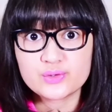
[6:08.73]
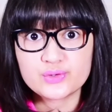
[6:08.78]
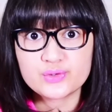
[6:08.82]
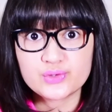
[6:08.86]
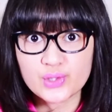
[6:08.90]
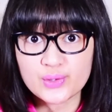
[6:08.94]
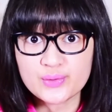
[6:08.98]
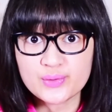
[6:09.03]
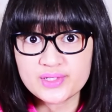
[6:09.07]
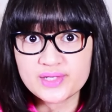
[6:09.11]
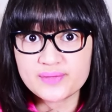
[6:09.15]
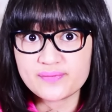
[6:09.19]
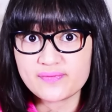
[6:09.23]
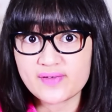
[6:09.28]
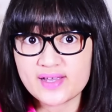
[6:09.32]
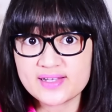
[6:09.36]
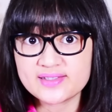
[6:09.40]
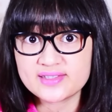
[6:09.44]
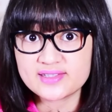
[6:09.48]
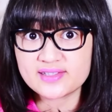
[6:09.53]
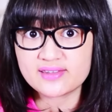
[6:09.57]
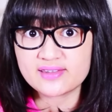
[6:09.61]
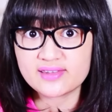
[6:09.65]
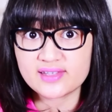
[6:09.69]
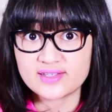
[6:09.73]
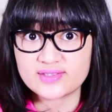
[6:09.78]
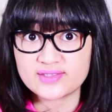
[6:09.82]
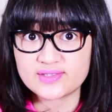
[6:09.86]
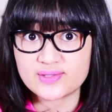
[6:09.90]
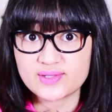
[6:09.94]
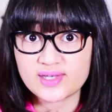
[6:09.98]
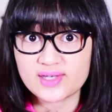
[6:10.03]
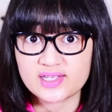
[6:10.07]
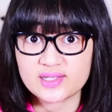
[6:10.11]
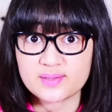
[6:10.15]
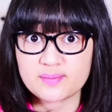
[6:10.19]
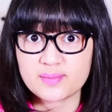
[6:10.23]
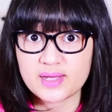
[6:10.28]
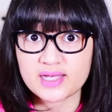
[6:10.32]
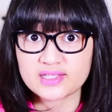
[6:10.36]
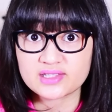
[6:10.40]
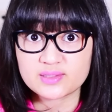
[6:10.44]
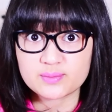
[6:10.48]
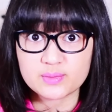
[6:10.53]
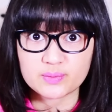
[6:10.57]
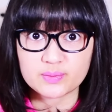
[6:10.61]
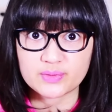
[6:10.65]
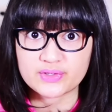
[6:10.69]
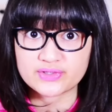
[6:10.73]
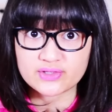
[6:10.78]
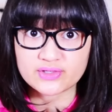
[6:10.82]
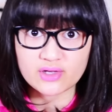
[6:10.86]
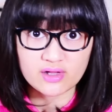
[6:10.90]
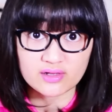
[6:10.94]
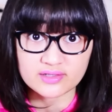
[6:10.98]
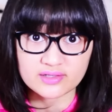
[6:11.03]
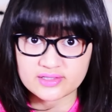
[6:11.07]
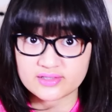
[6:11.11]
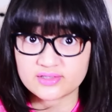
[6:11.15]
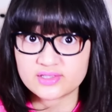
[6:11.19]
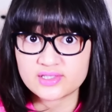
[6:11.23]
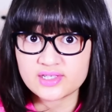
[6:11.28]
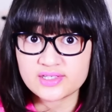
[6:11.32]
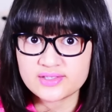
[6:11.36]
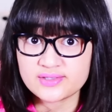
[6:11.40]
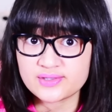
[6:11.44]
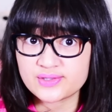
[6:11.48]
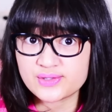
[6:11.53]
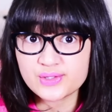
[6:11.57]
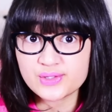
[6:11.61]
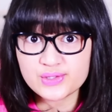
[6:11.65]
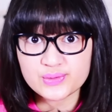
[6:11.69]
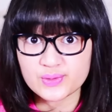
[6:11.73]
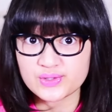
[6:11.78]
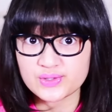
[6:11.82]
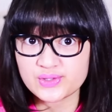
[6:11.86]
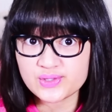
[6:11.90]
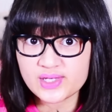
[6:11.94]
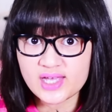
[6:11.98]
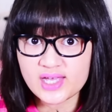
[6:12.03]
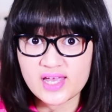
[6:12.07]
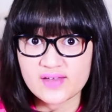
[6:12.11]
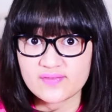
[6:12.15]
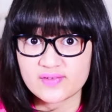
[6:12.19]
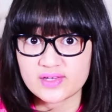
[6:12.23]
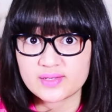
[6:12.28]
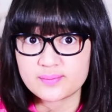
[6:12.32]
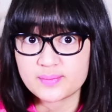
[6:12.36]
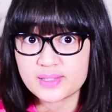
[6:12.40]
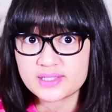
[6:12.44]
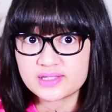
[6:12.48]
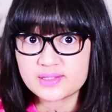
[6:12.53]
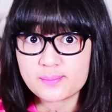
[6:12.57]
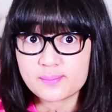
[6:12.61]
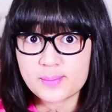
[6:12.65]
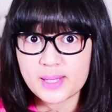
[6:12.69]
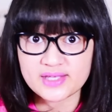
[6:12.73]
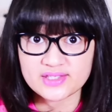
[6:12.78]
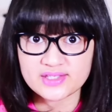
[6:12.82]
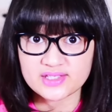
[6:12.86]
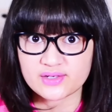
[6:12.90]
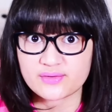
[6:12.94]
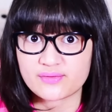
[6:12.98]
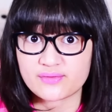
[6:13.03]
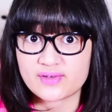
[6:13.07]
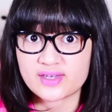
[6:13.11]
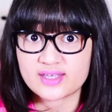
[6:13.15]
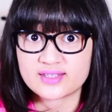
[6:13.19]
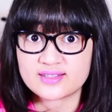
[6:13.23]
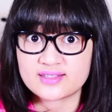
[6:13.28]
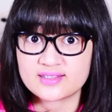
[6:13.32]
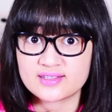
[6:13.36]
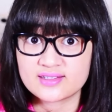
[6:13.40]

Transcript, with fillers: You don't need fancy things to get the maximum result, just use what you have and make the best out of it.